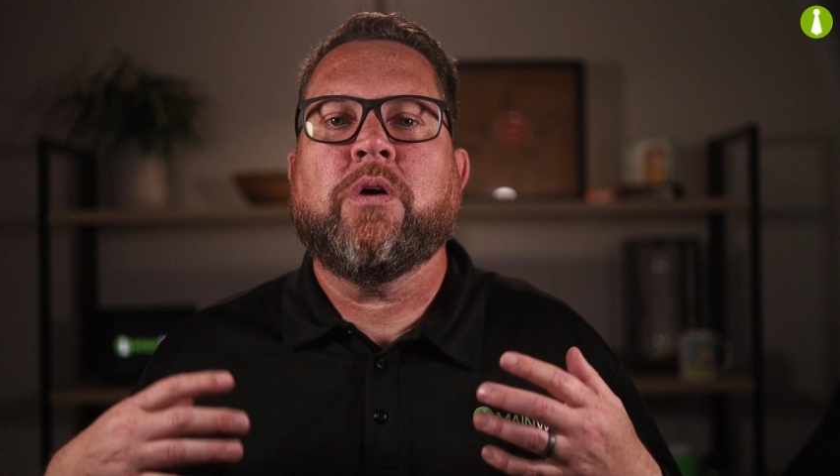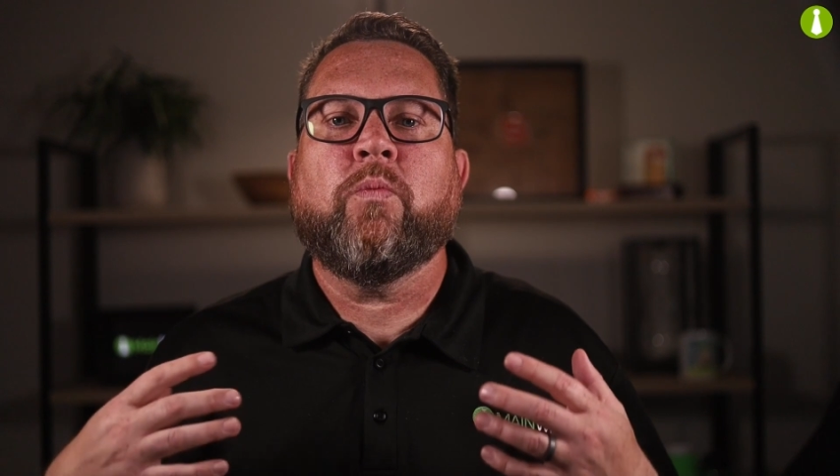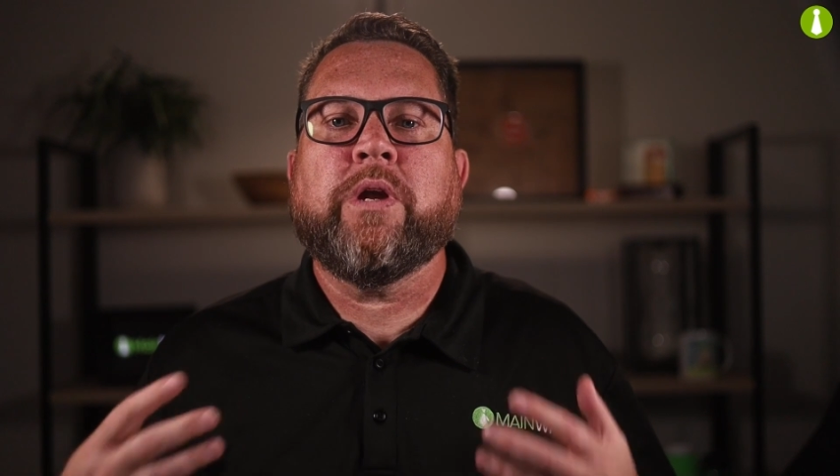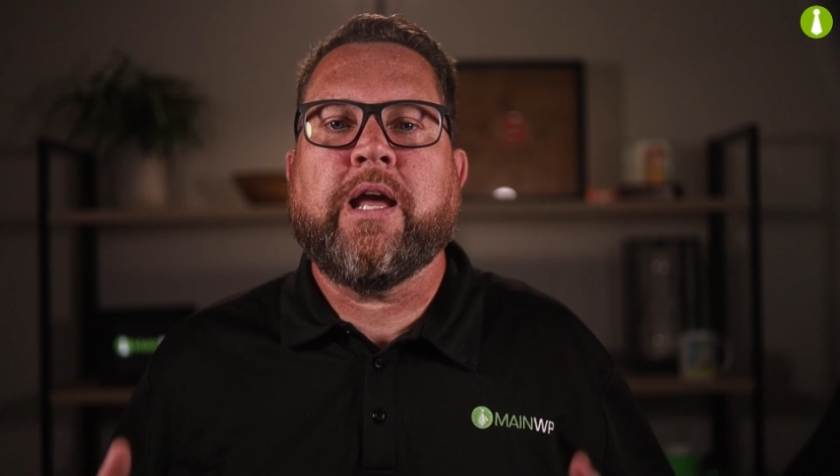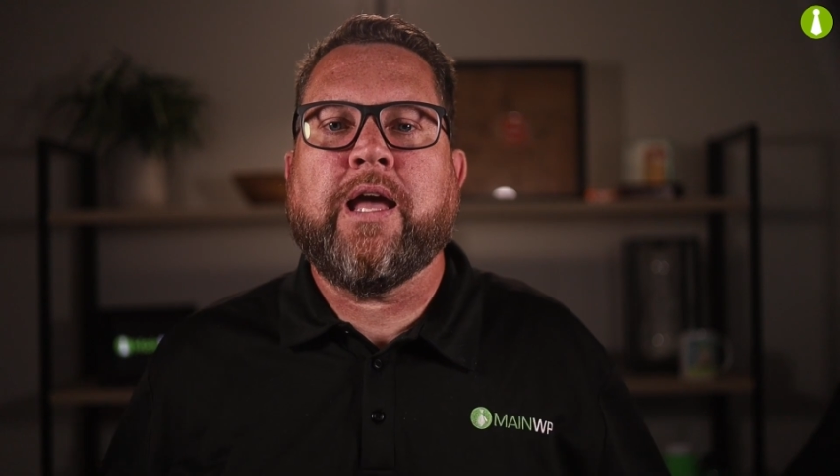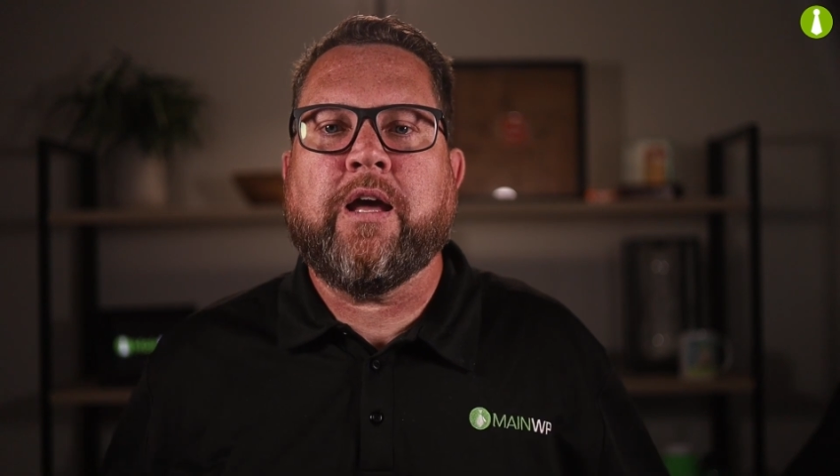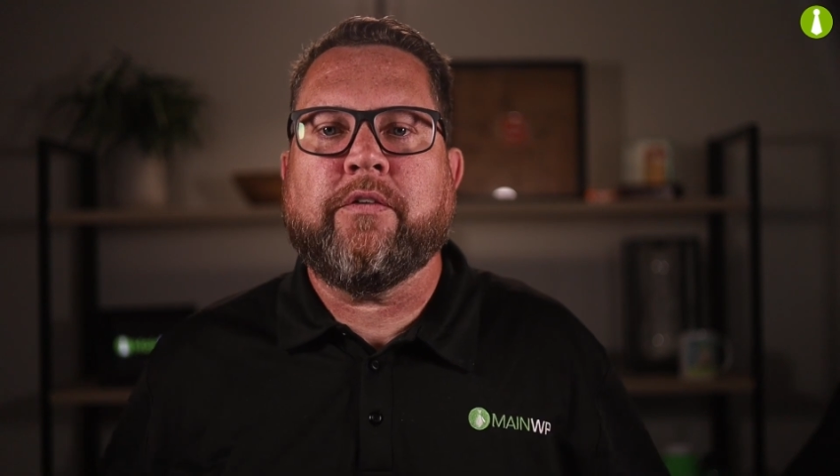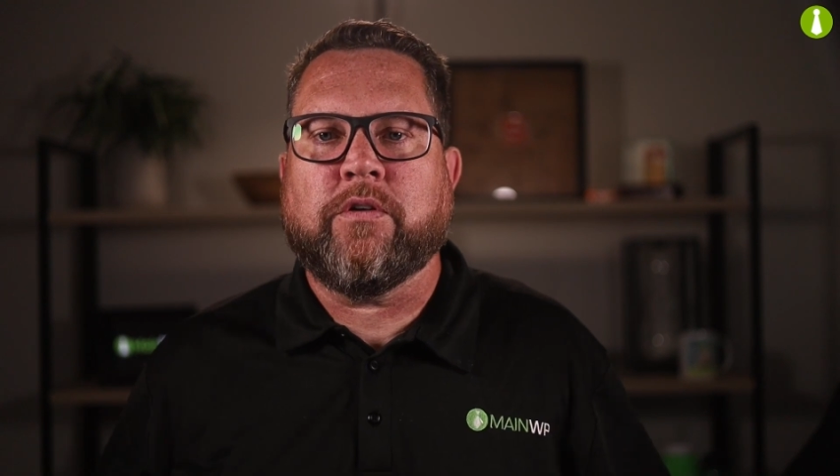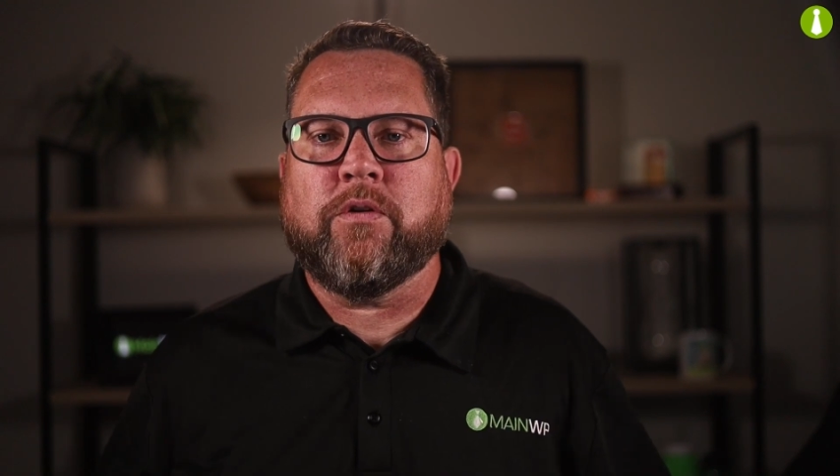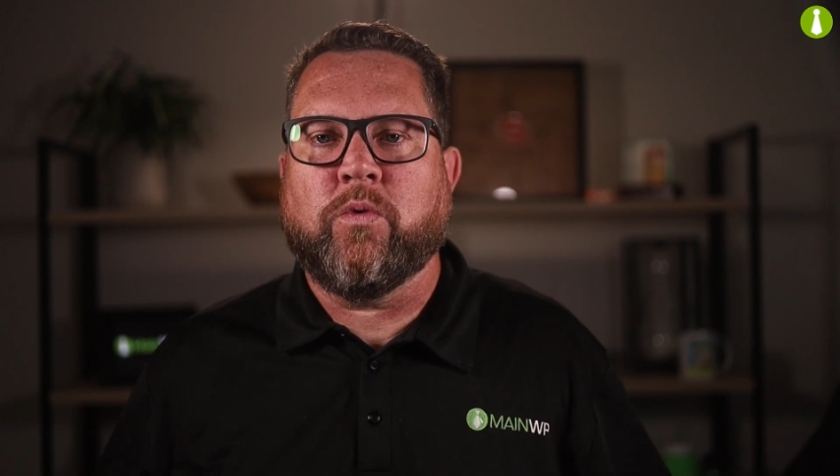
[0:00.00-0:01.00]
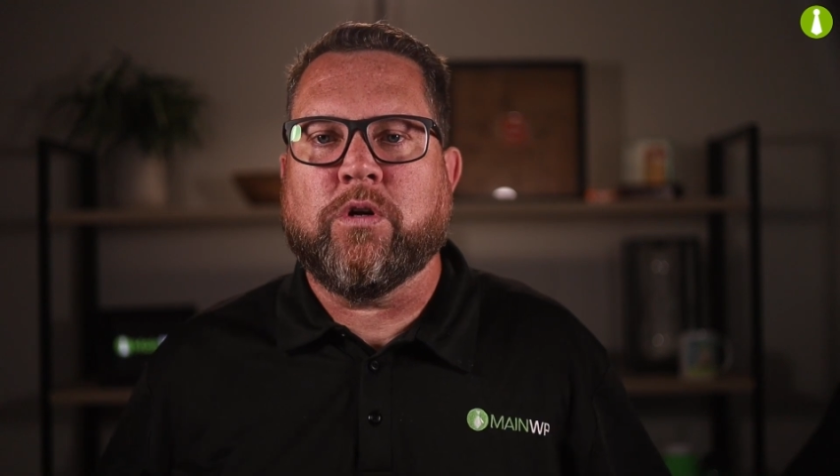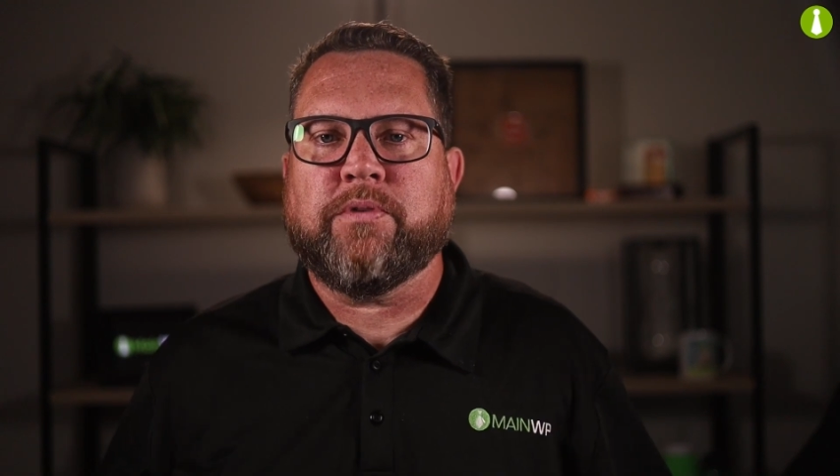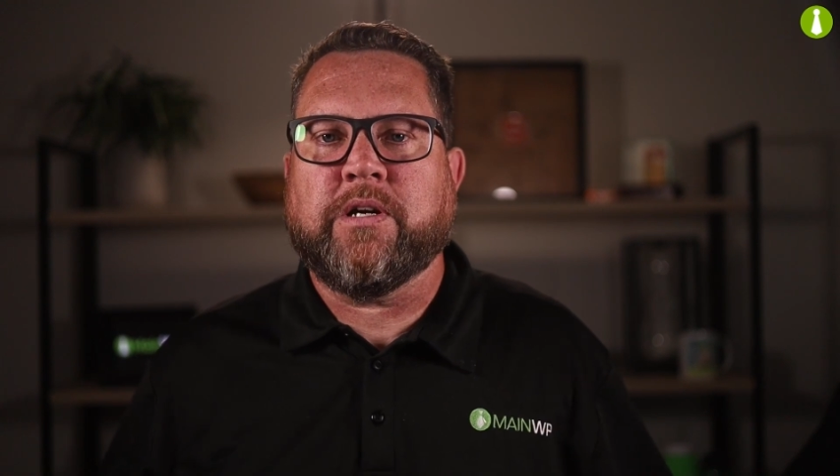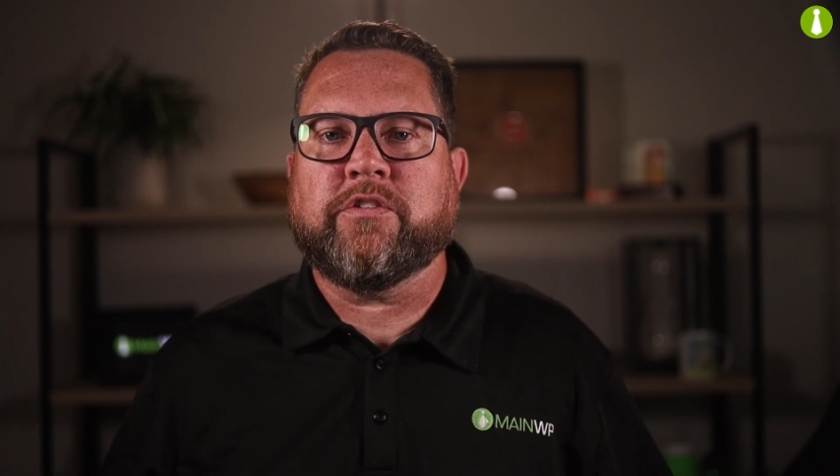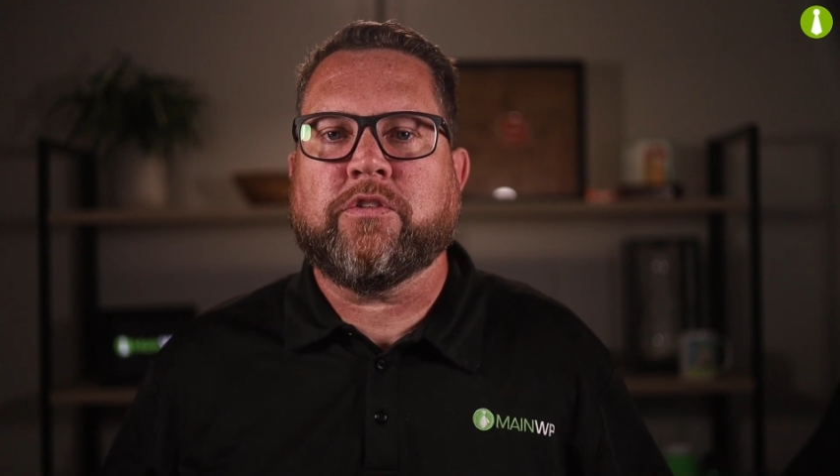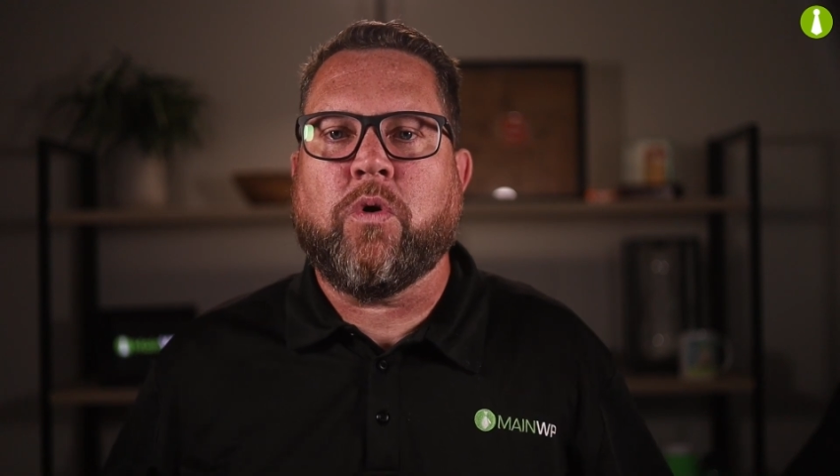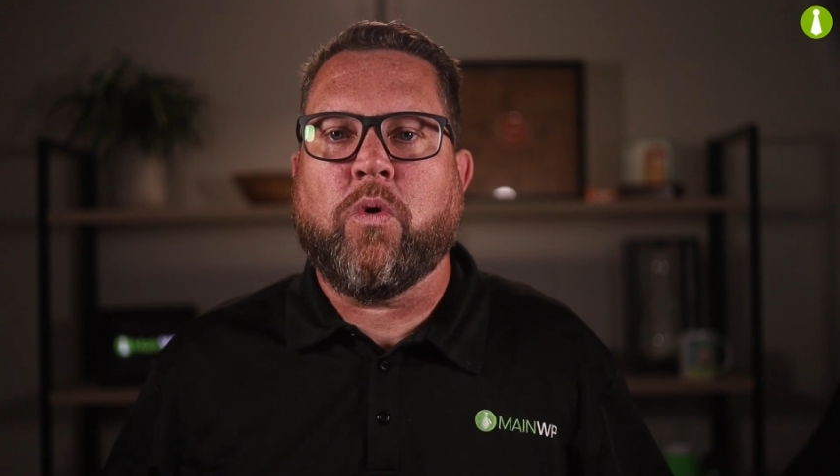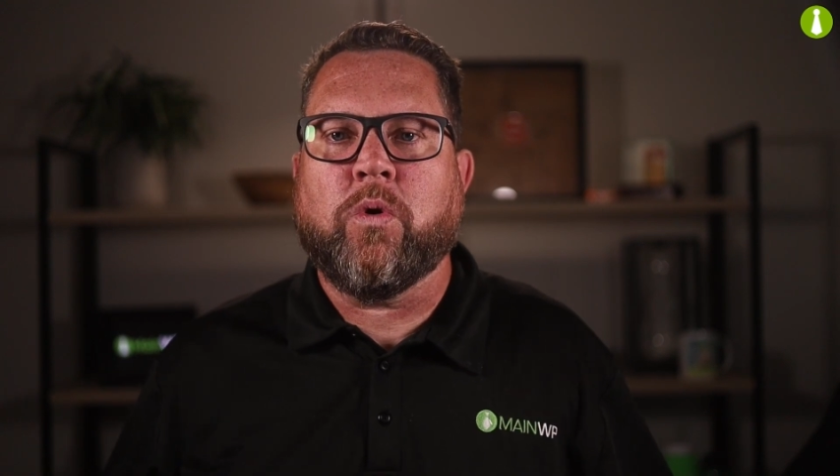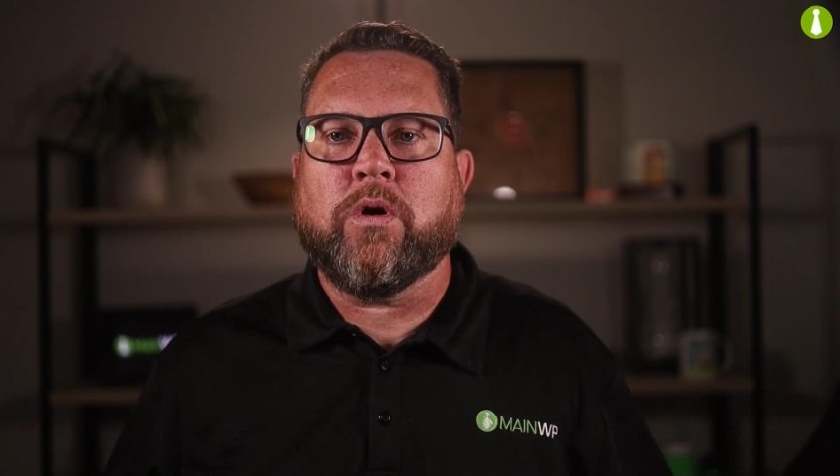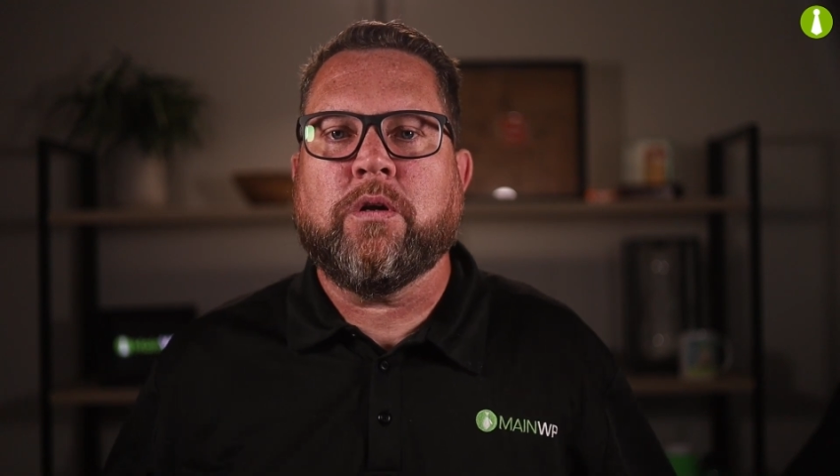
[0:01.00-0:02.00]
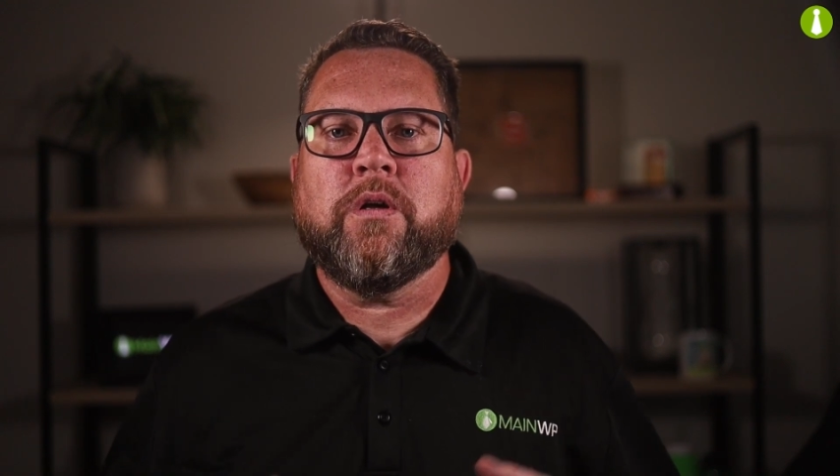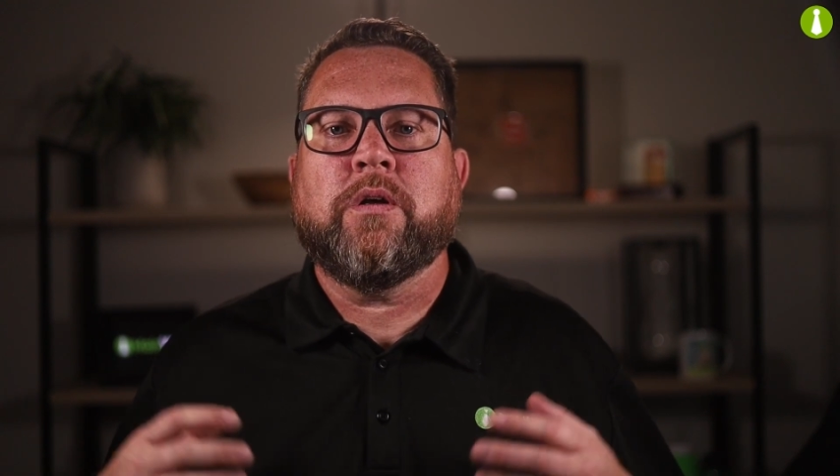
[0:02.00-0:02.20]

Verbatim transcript: whenever a WordPress core,